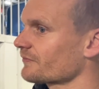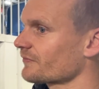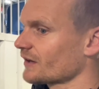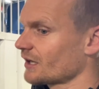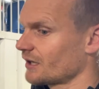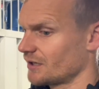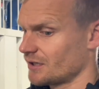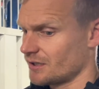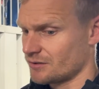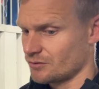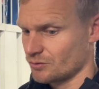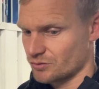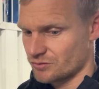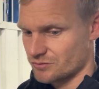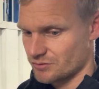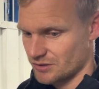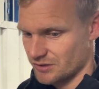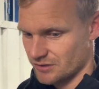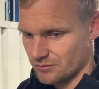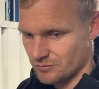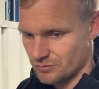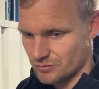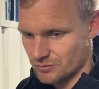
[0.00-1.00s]
Yeah, I
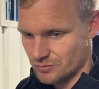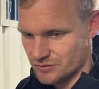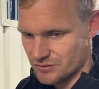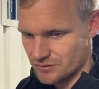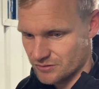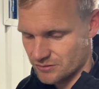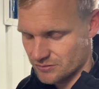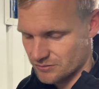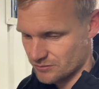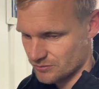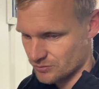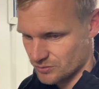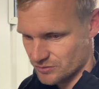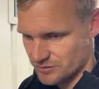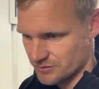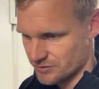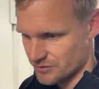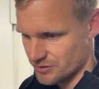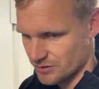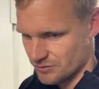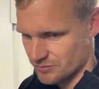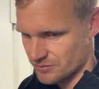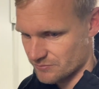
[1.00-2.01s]
thought Dawson
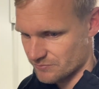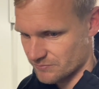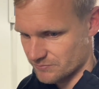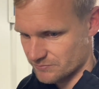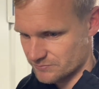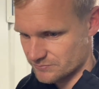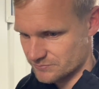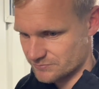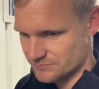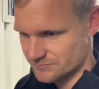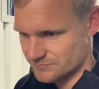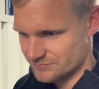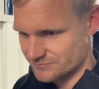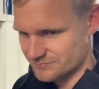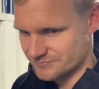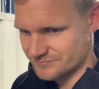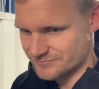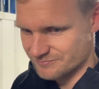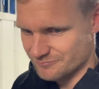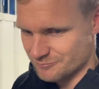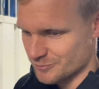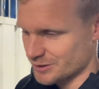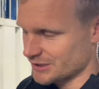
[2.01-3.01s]
showed some
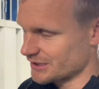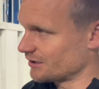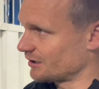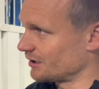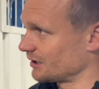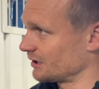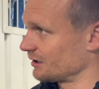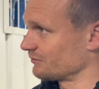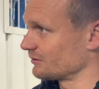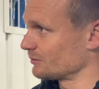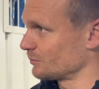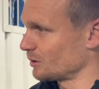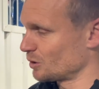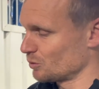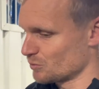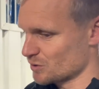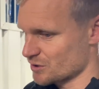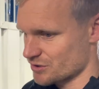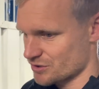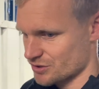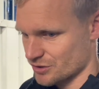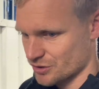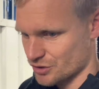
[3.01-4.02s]
really high level
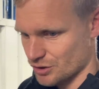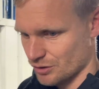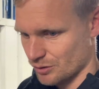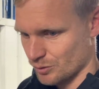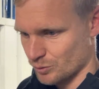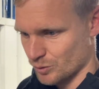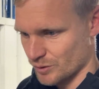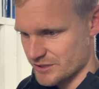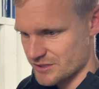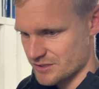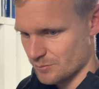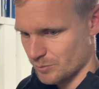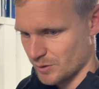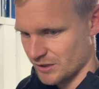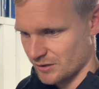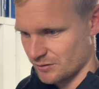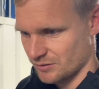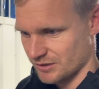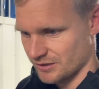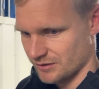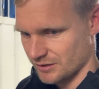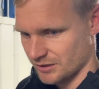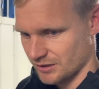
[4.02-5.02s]
moments and showed what he's
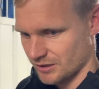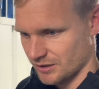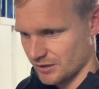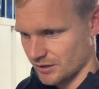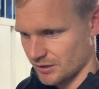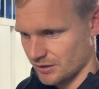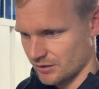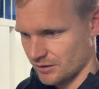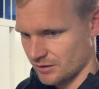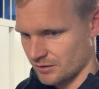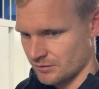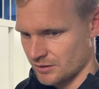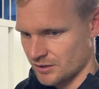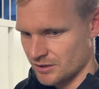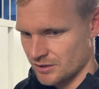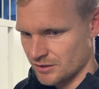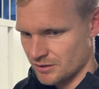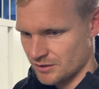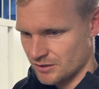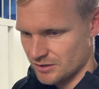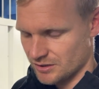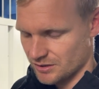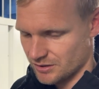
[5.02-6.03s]
about. I think
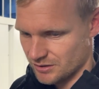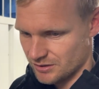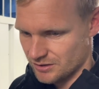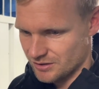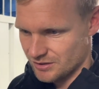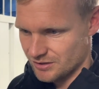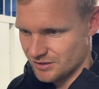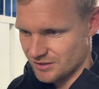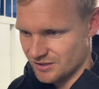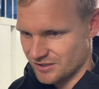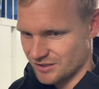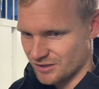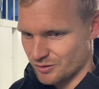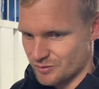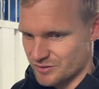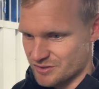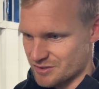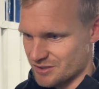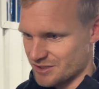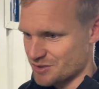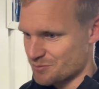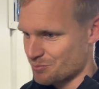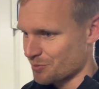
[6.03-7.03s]

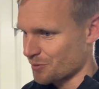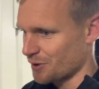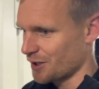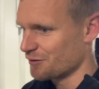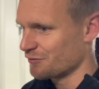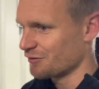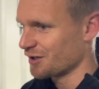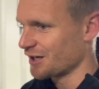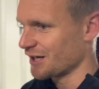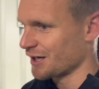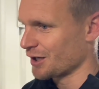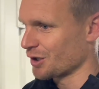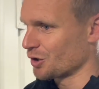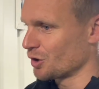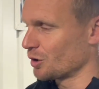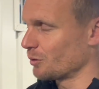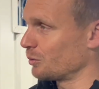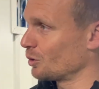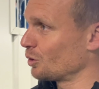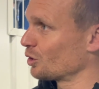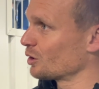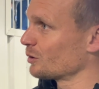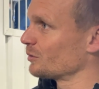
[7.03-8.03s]
his bravery to get on the
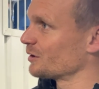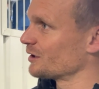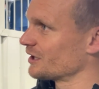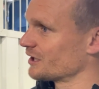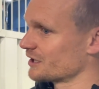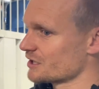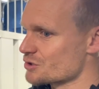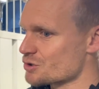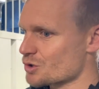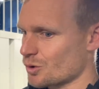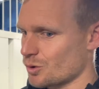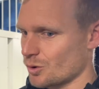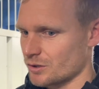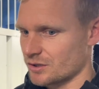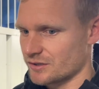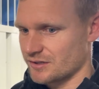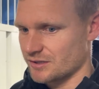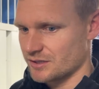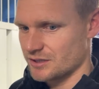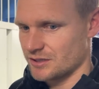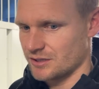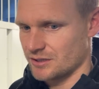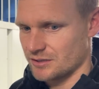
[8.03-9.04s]
ball, but then his
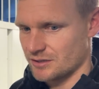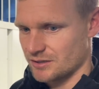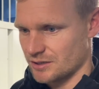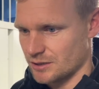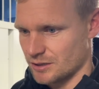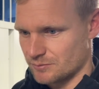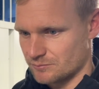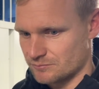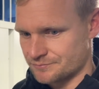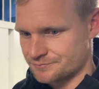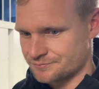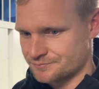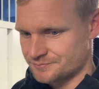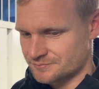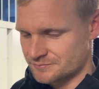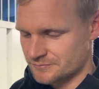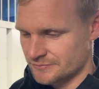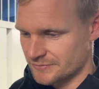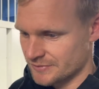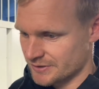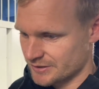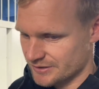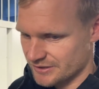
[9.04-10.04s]
quality,
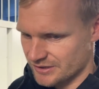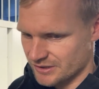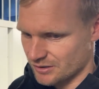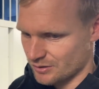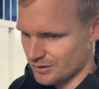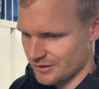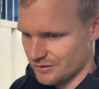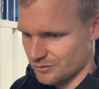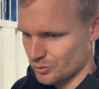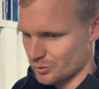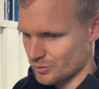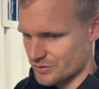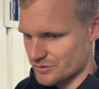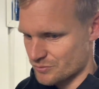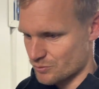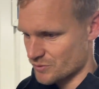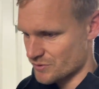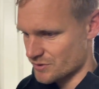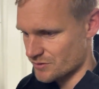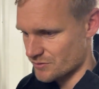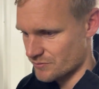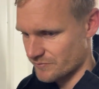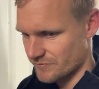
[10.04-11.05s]
I thought
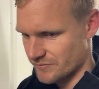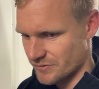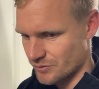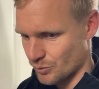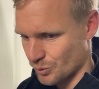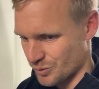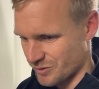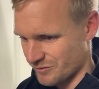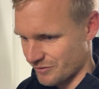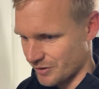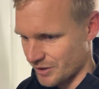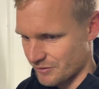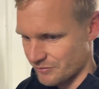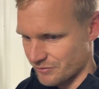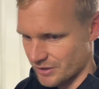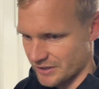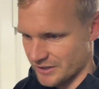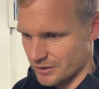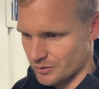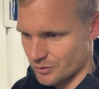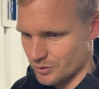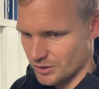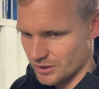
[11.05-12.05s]
was very,
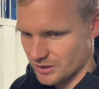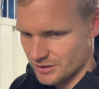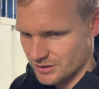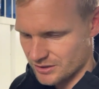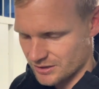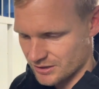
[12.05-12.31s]
very good.